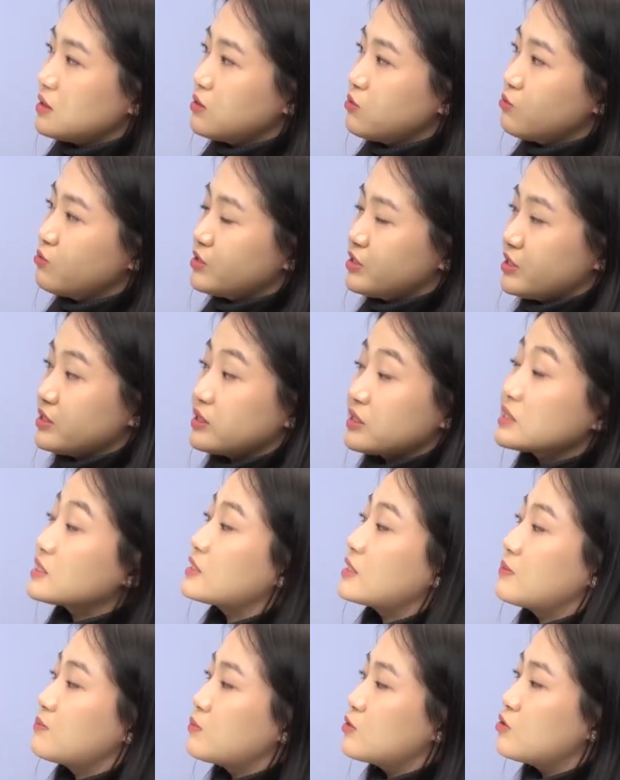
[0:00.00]
which is a
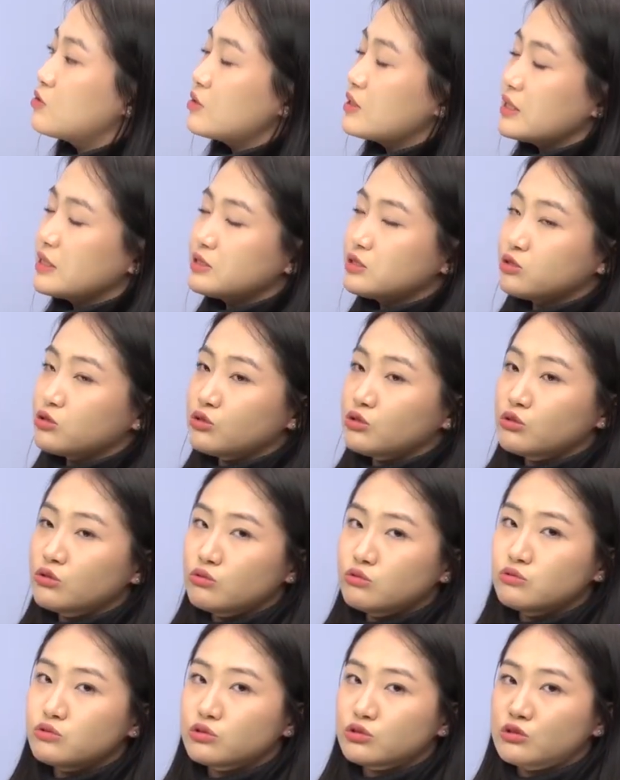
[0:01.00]
symbol, is
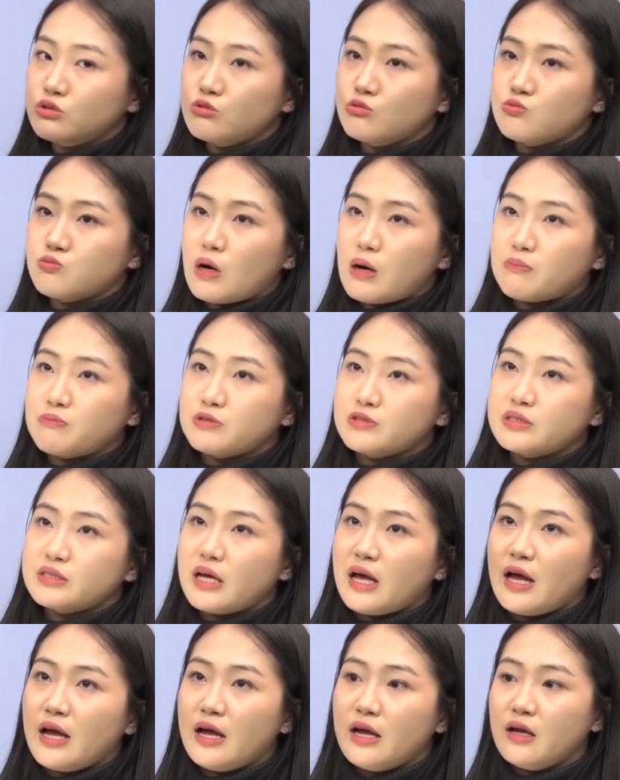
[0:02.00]
used to
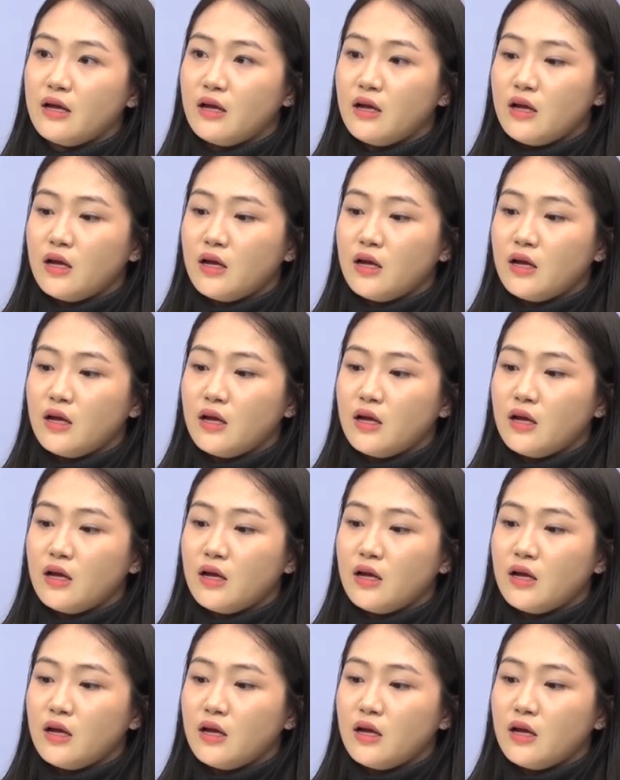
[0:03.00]
represent